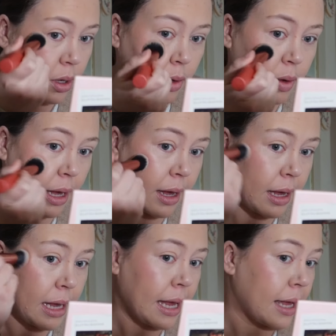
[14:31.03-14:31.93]

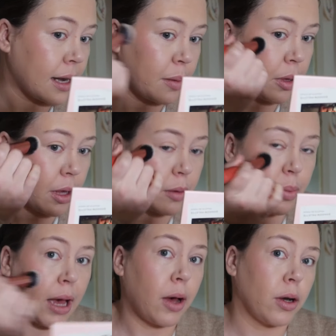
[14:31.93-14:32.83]
Okay, and I put
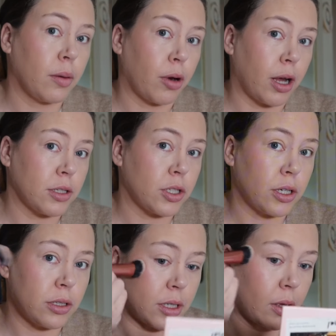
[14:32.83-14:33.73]
powder
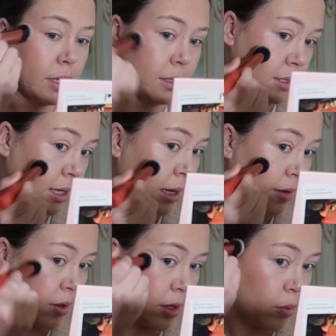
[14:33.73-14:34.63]
bronzer, so let's see
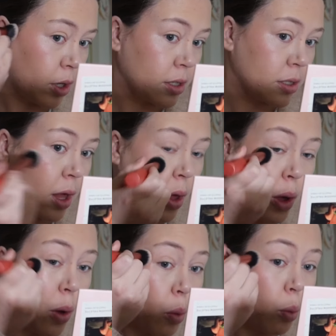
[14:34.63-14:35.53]
if it works
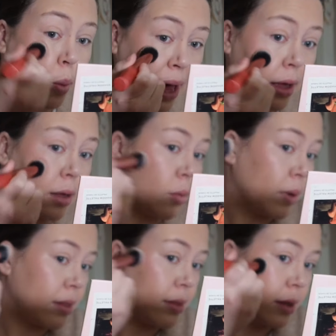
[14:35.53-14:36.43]
well
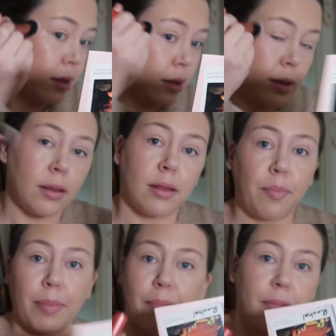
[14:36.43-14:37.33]
with
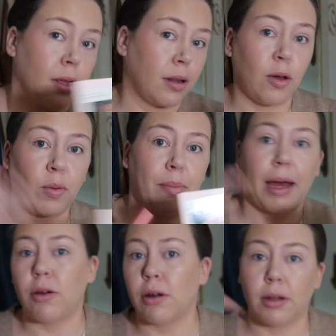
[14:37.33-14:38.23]
the liquid
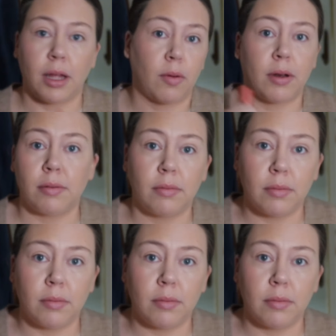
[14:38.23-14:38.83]
powder, liquid